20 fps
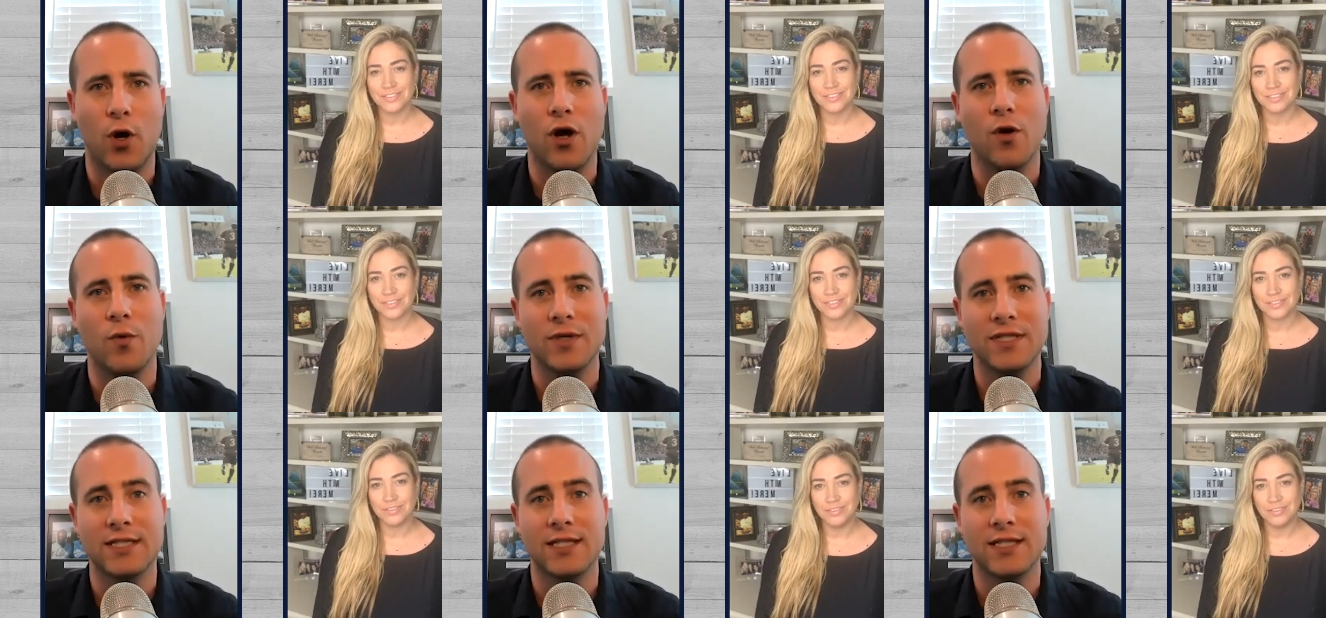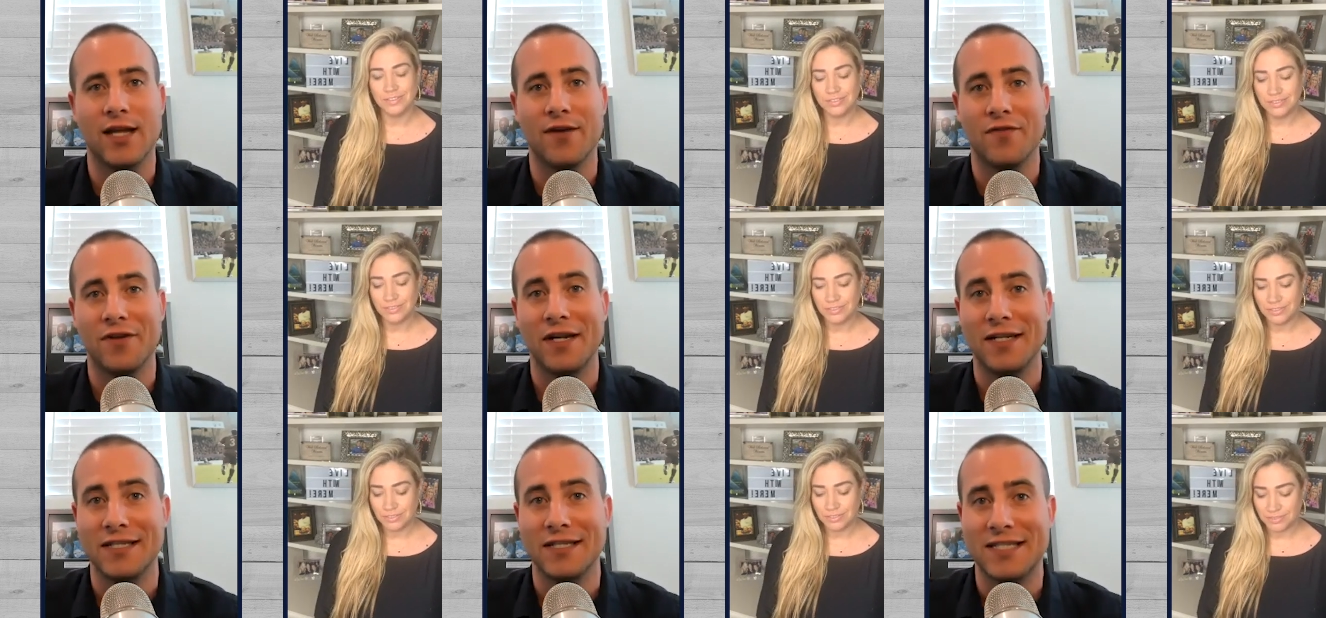Speaker 1: I was
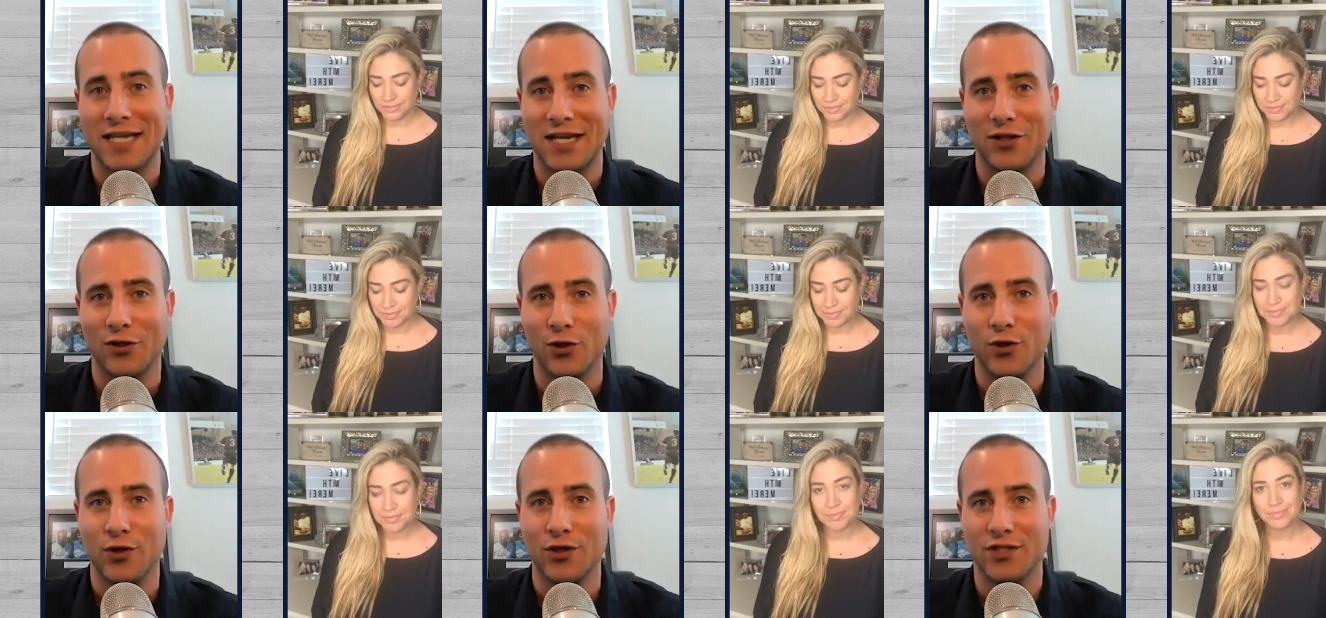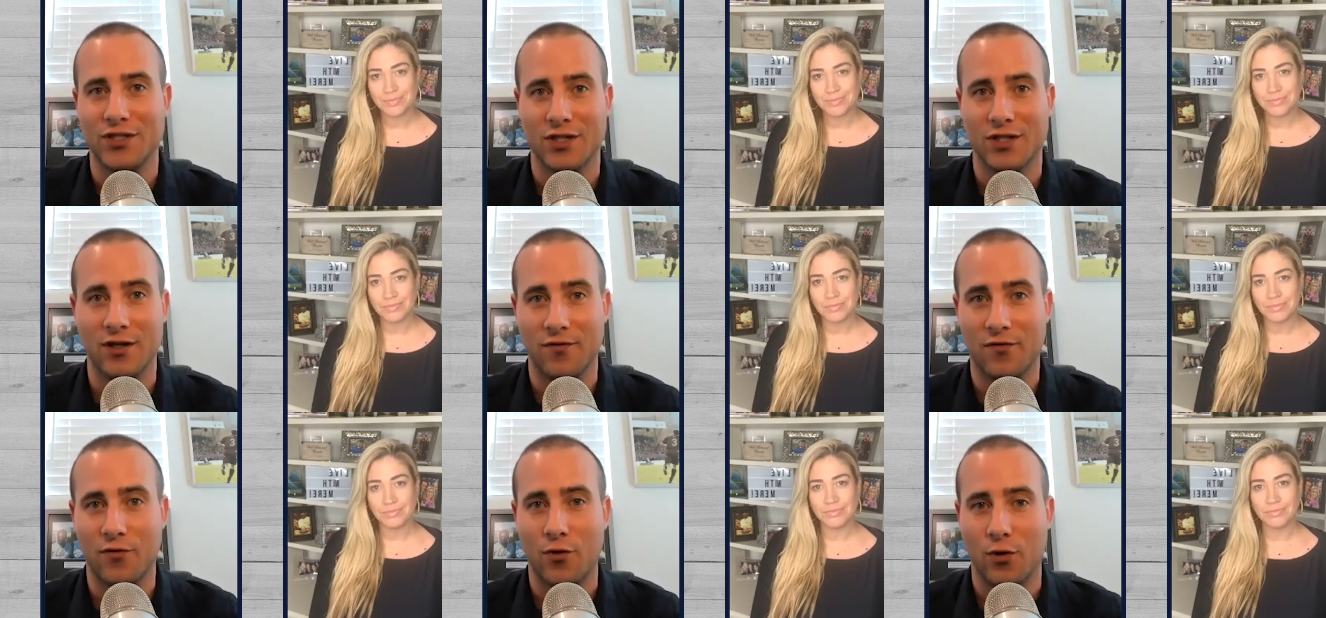living in Saint Louis,
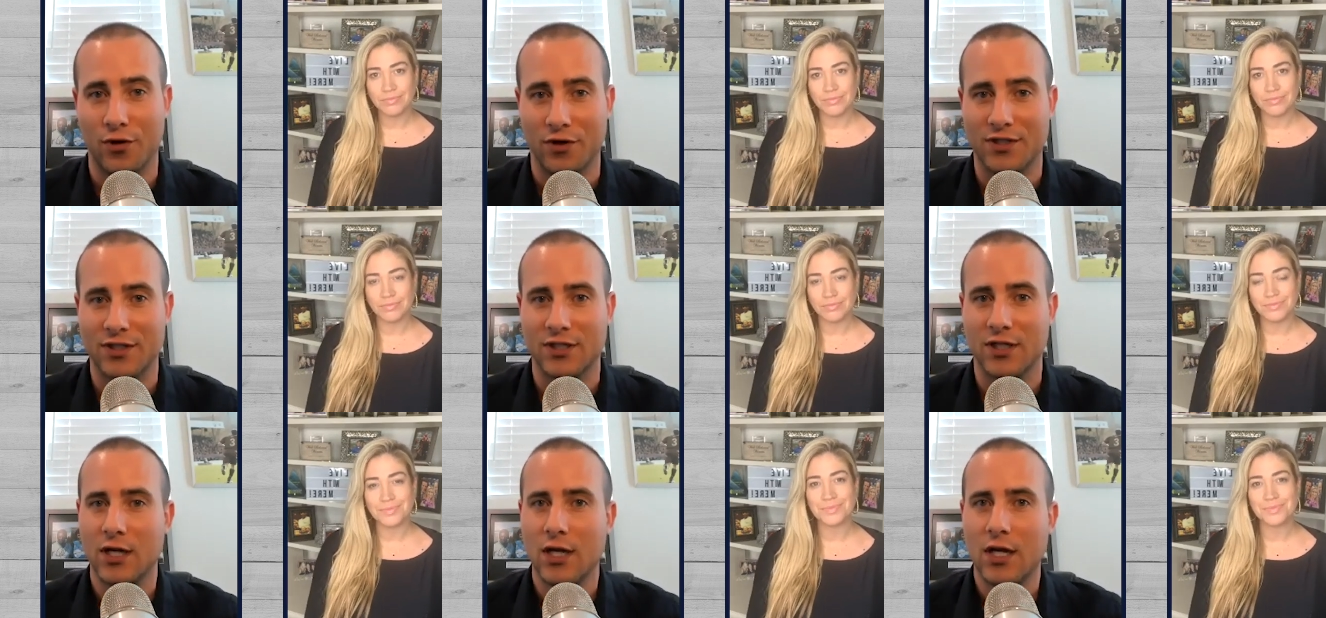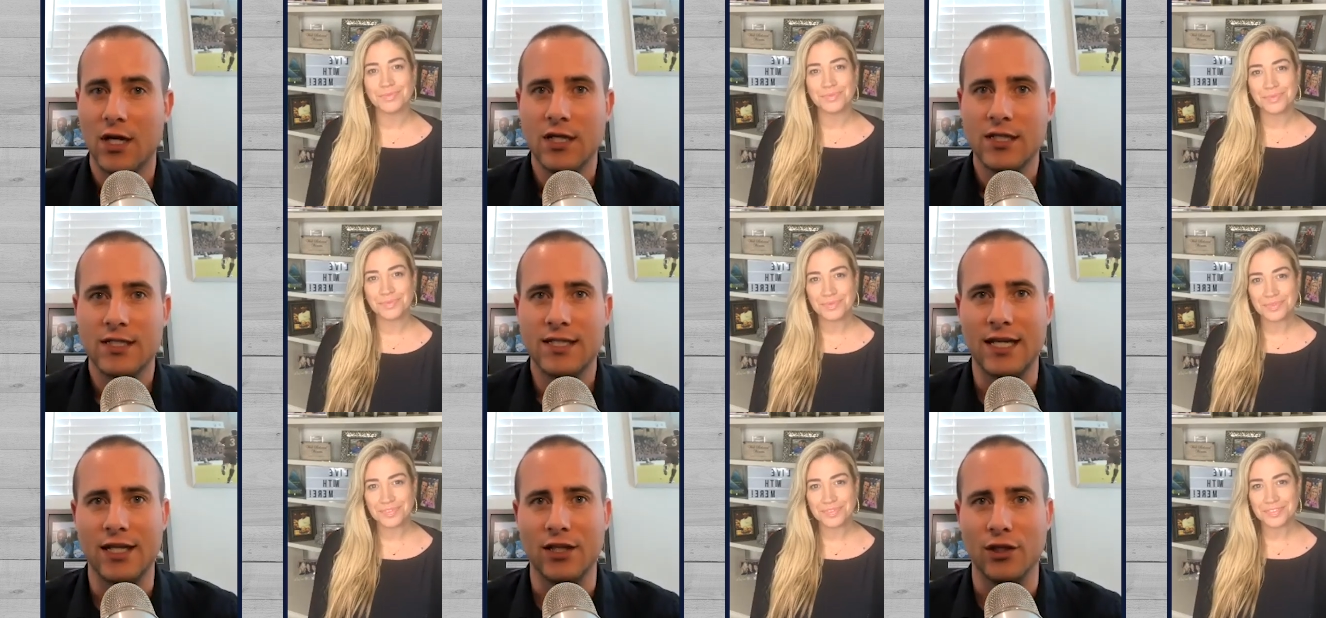and of course,
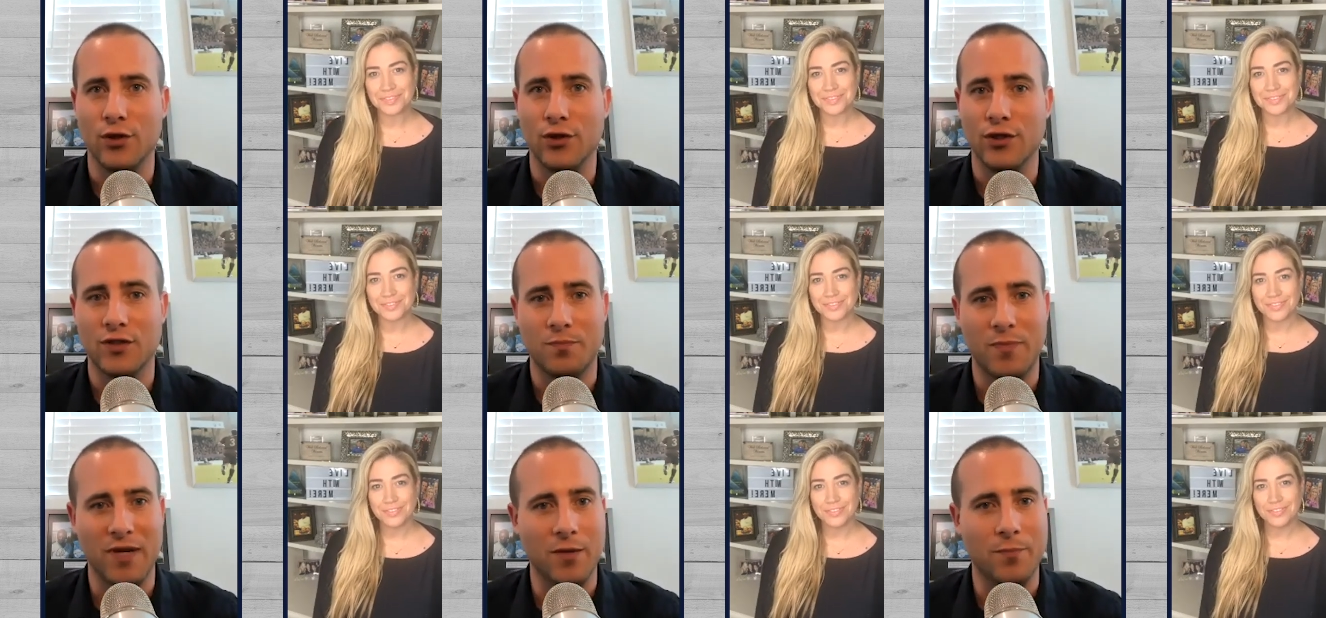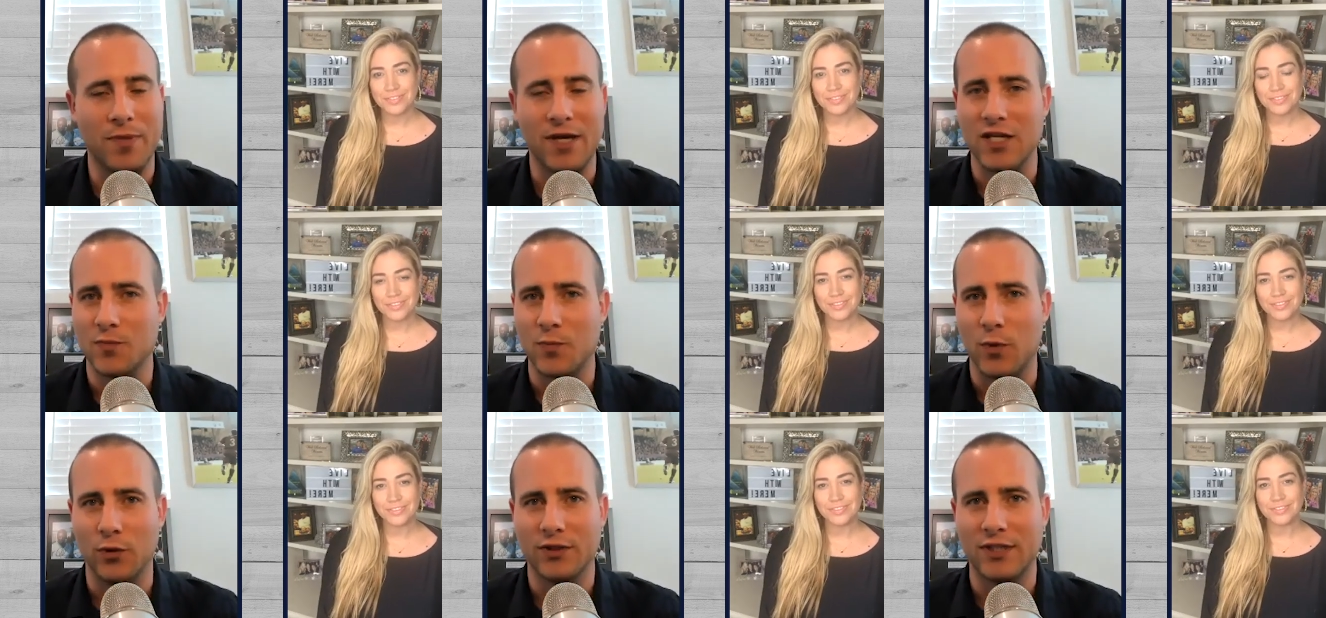Saint Louis, big
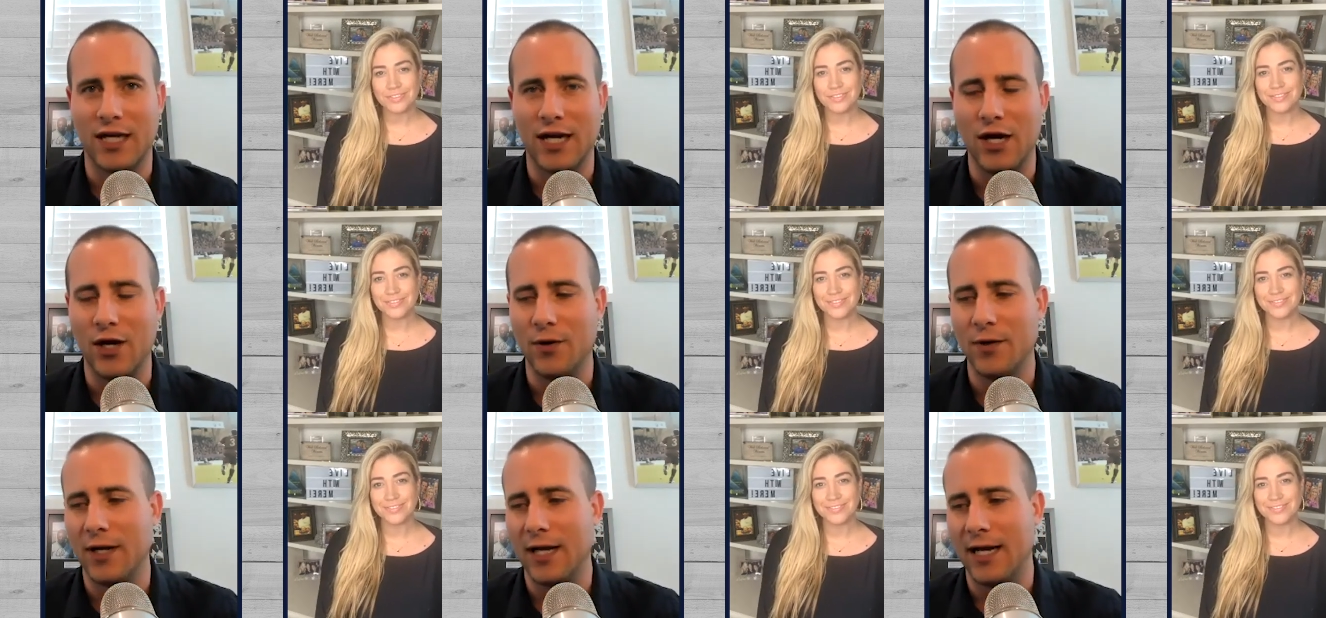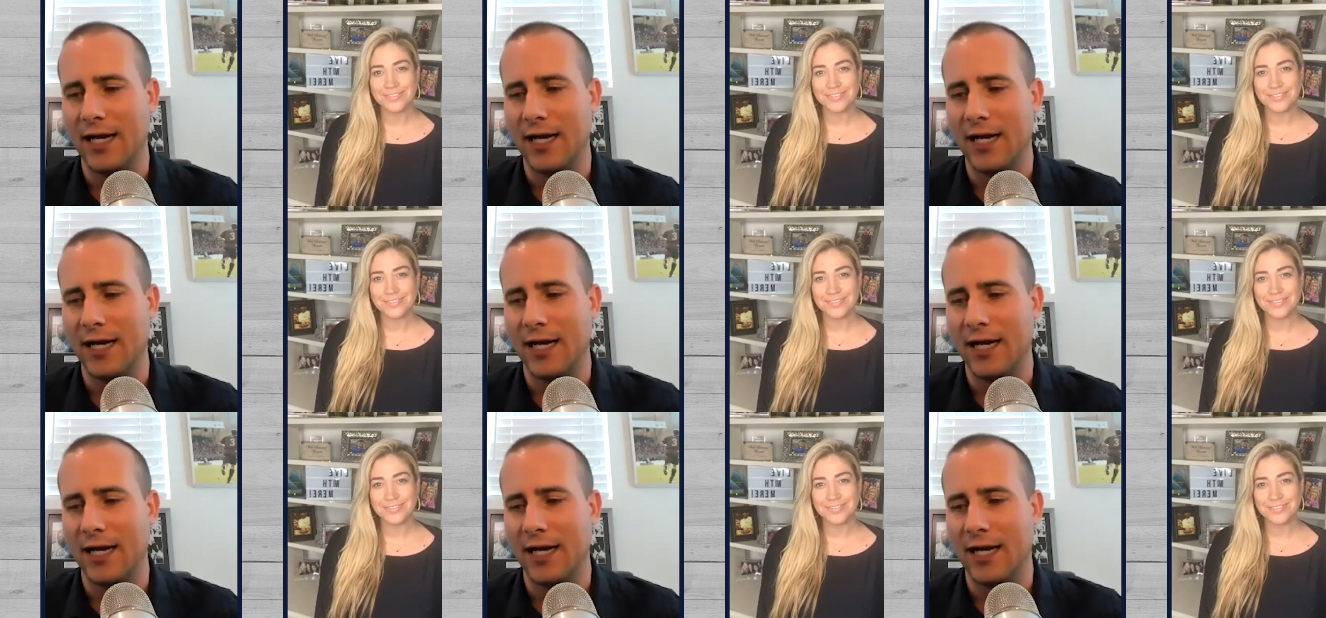baseball town,